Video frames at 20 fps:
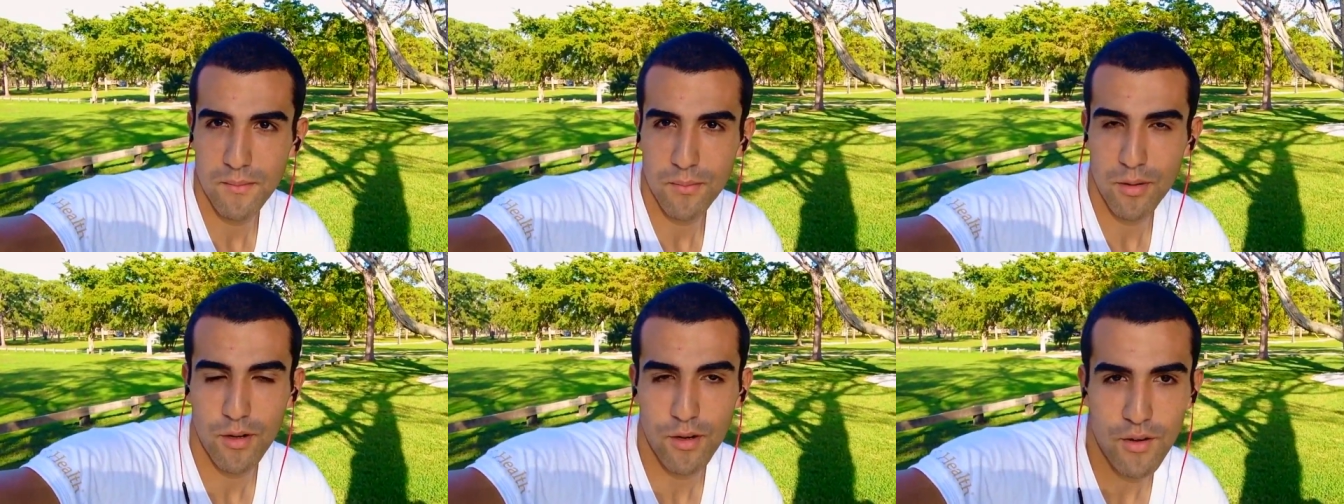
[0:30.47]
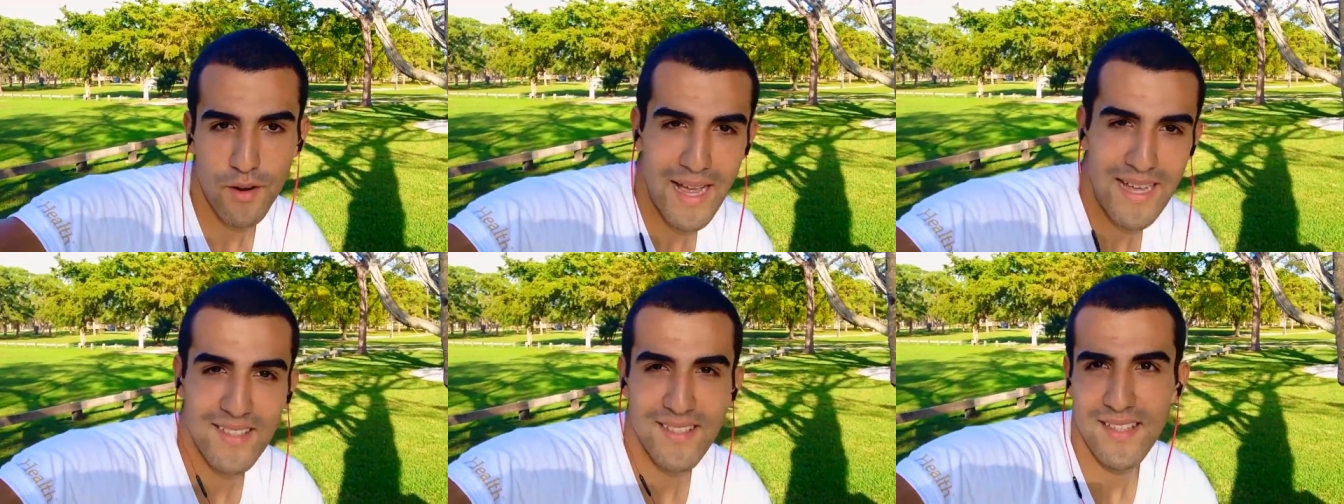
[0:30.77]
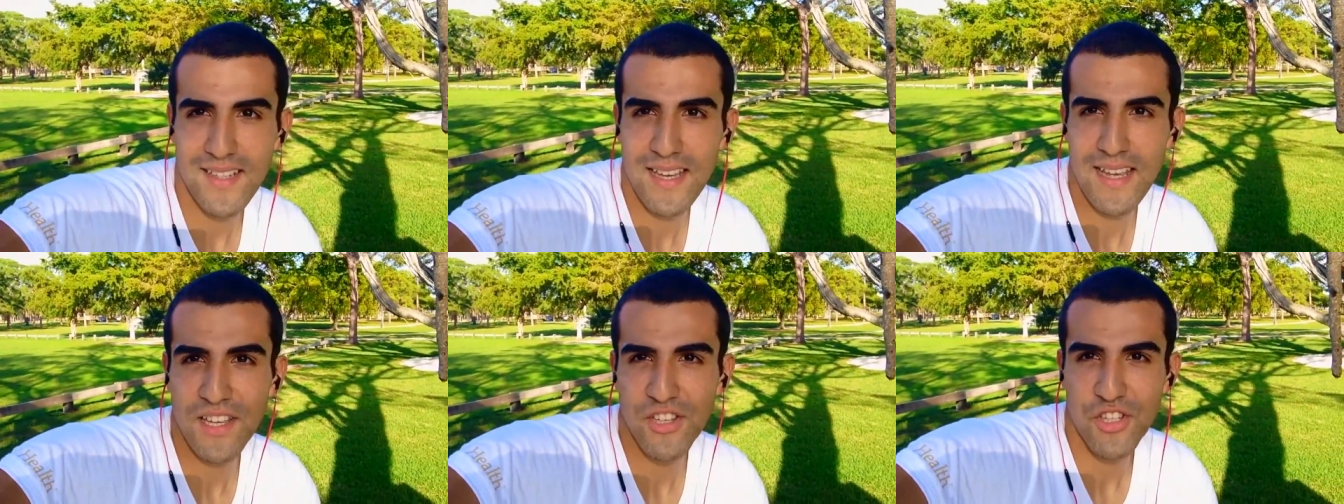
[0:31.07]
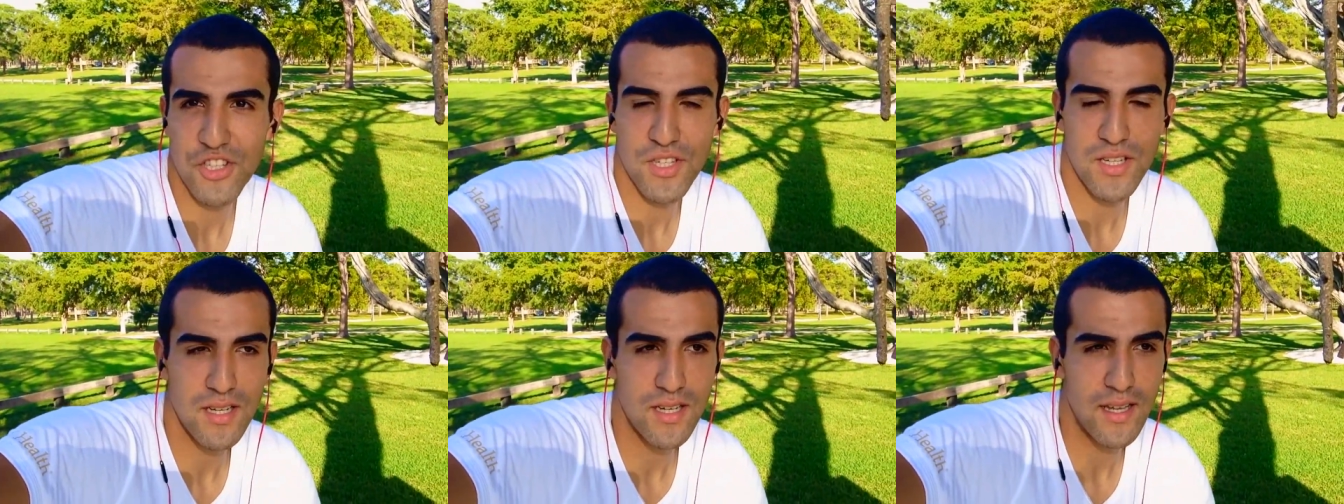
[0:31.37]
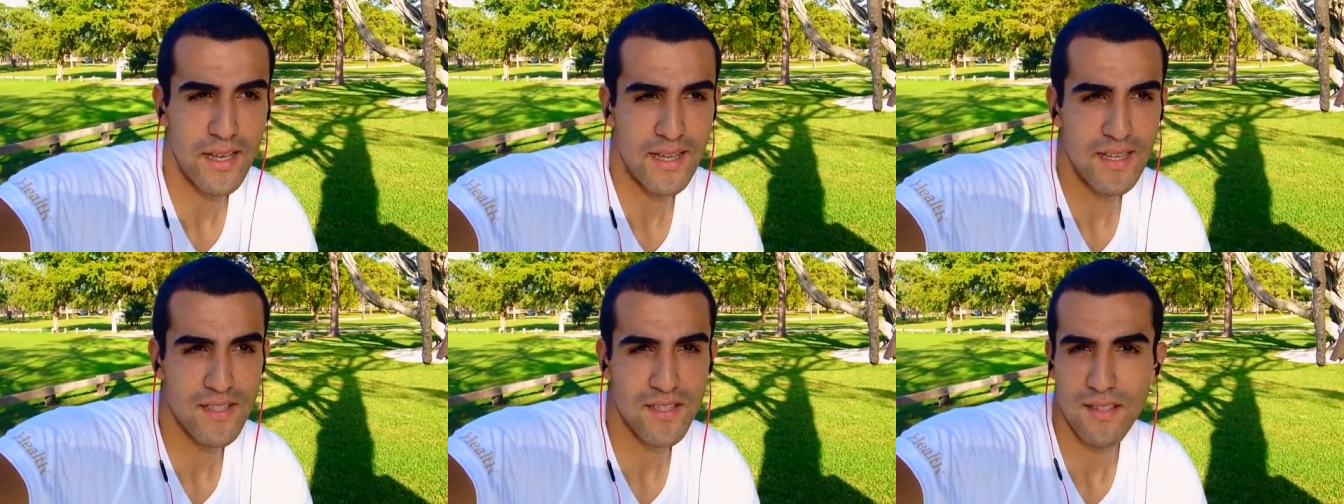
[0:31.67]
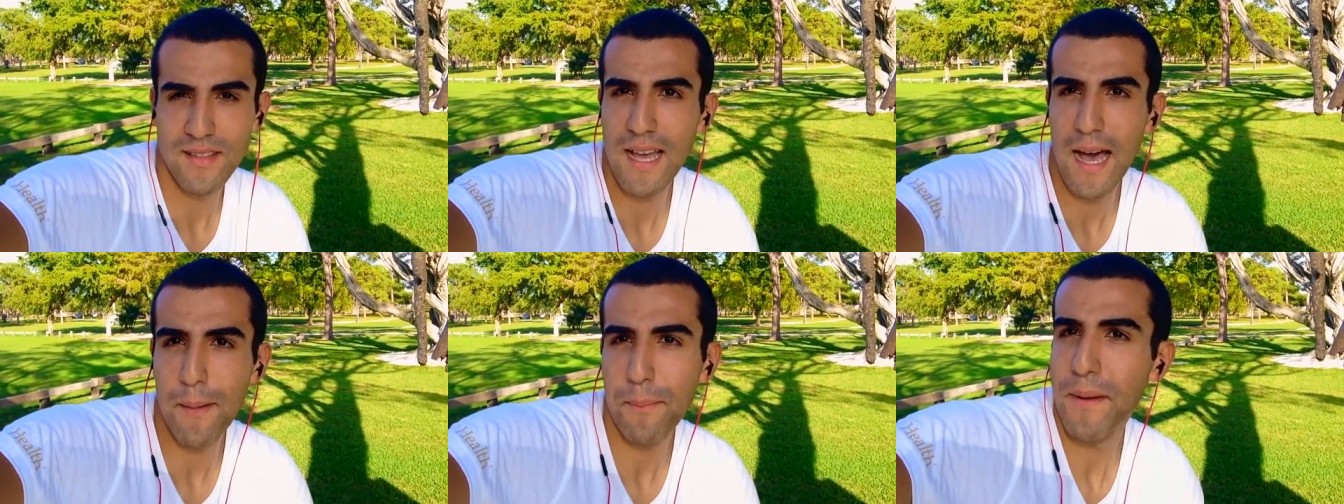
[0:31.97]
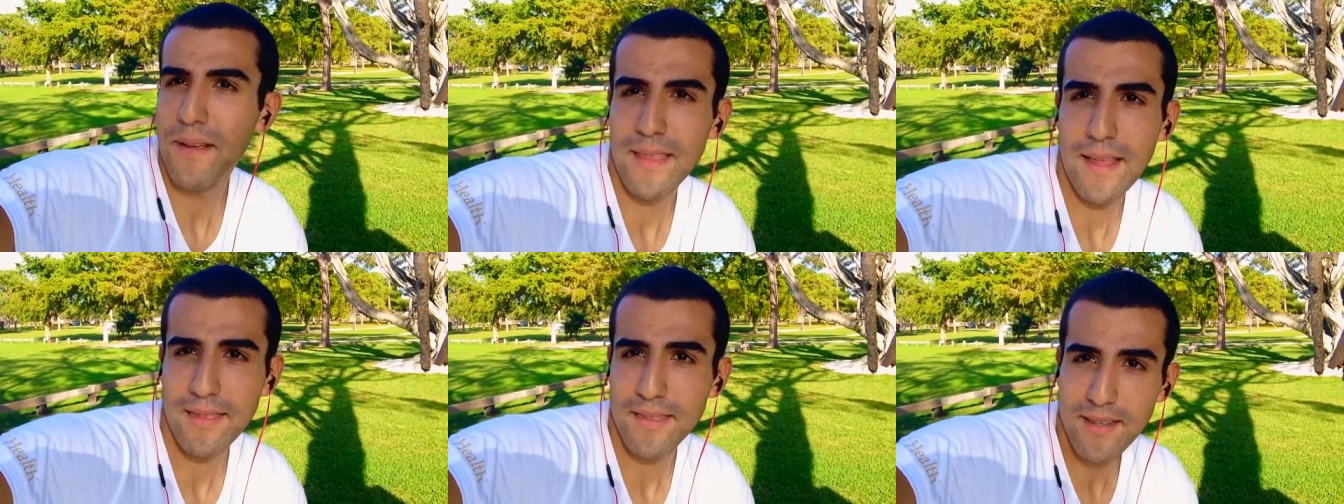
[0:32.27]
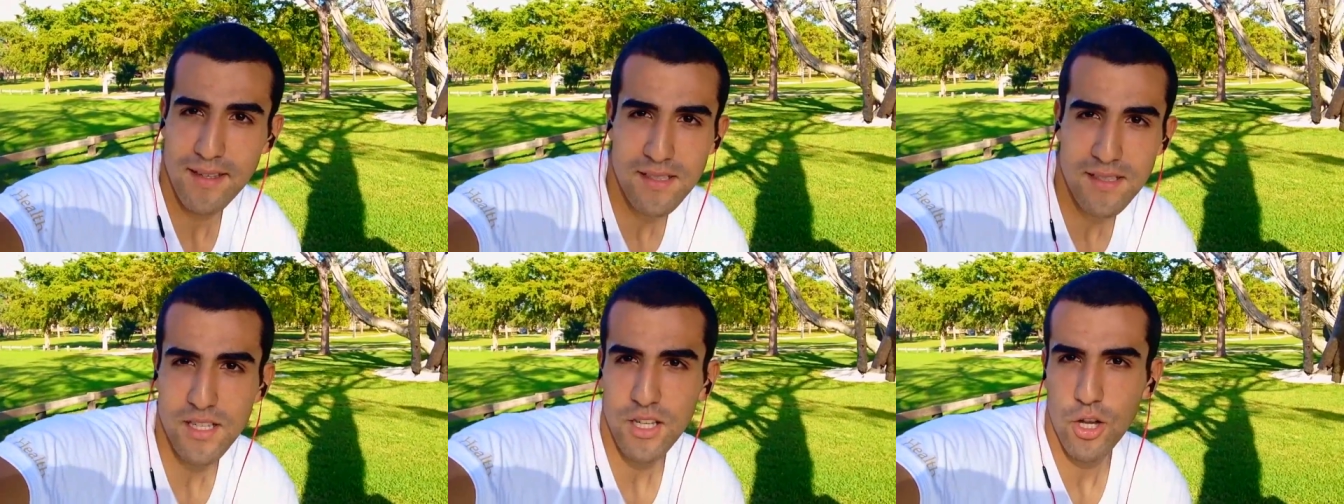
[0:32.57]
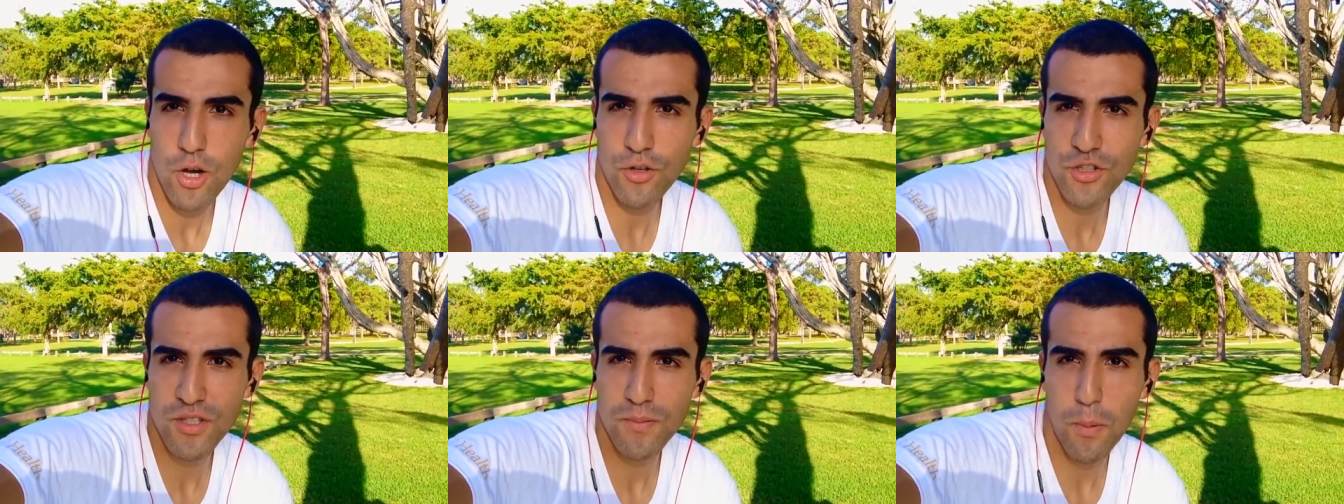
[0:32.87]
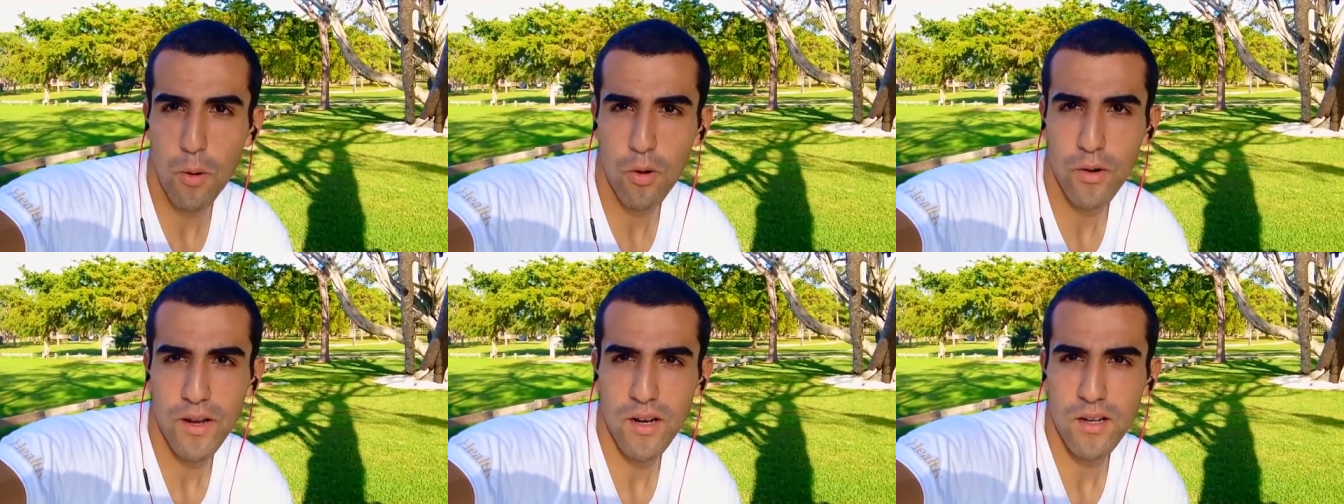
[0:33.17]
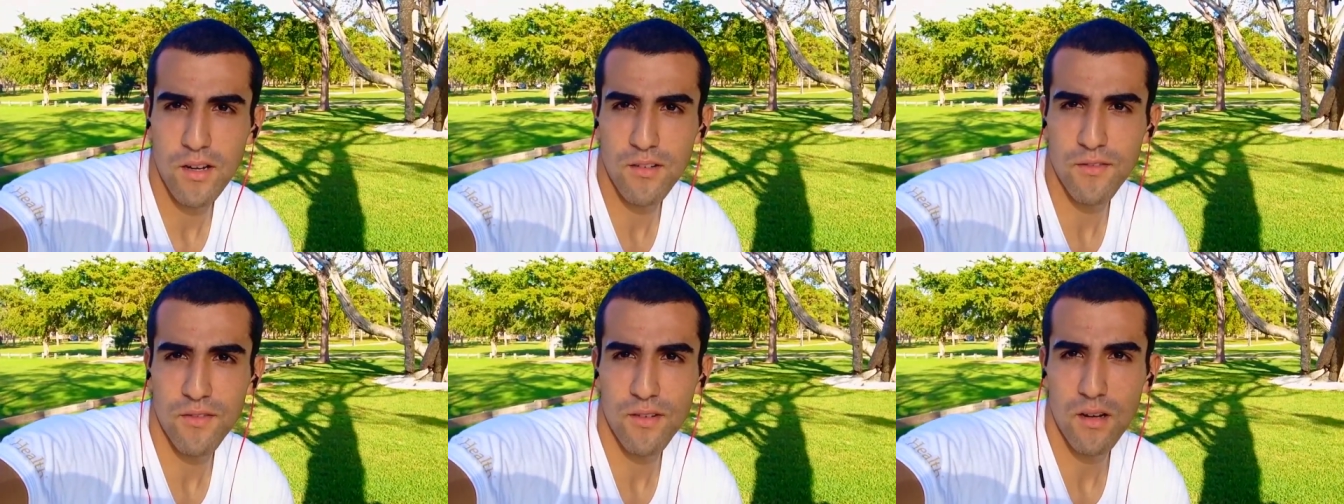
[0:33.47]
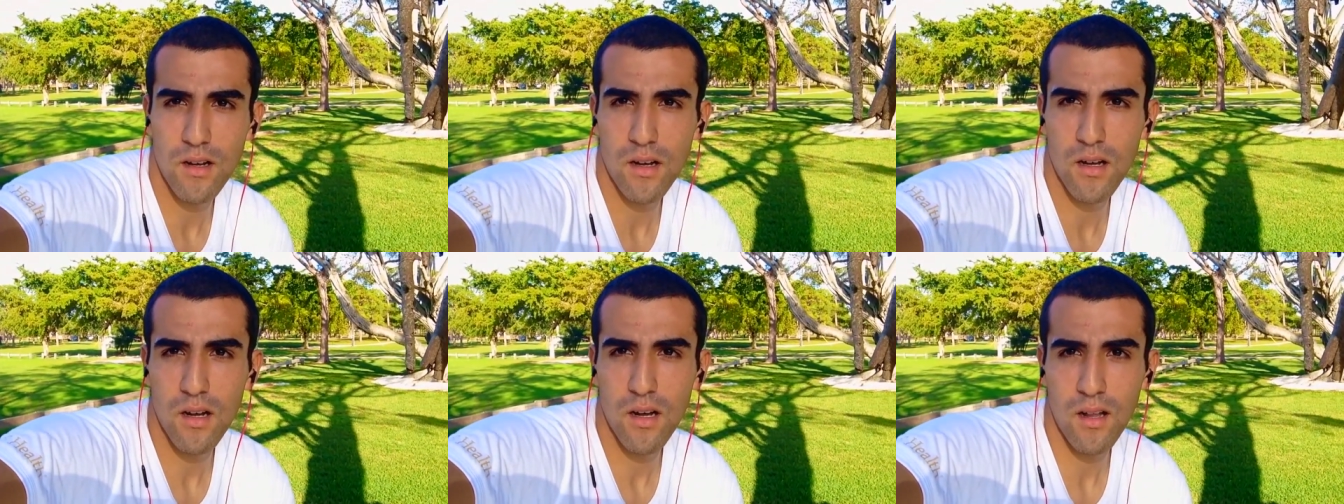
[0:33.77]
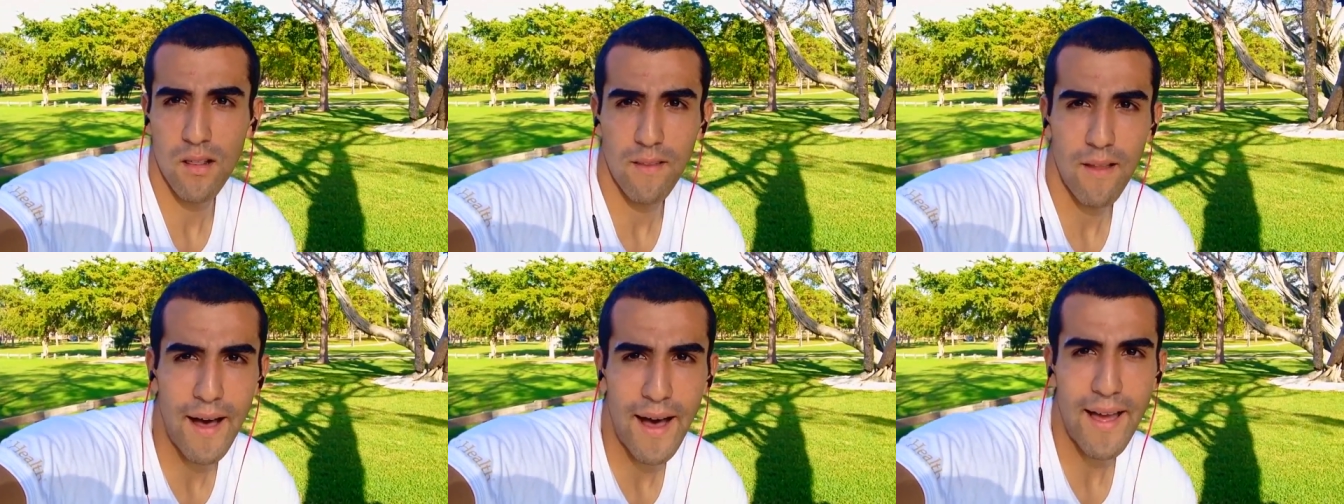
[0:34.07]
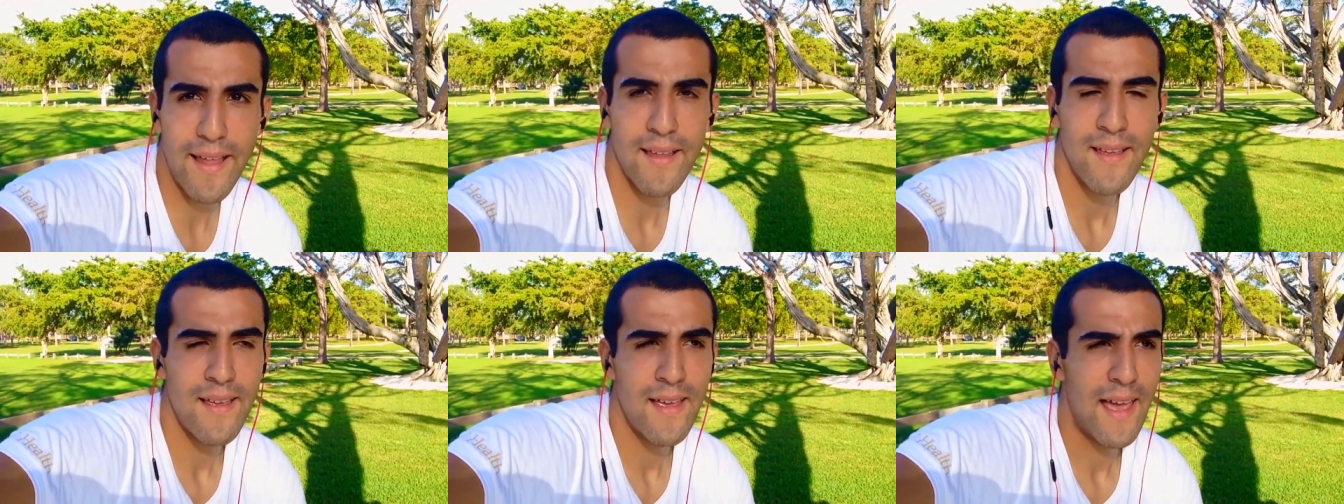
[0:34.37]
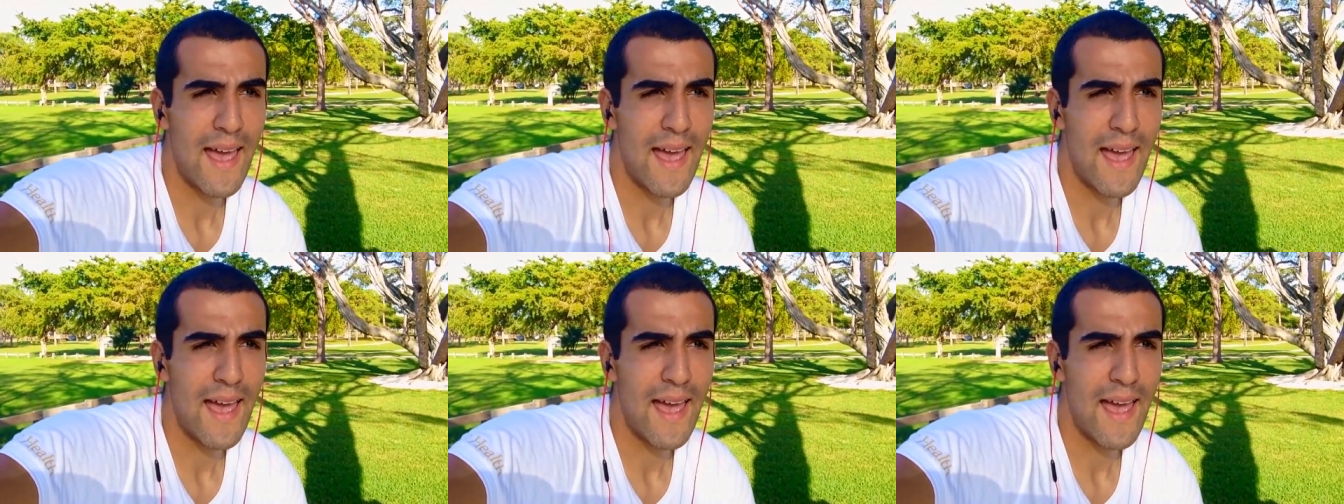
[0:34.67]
Procrastination is a topic that doesn't go spoken of a lot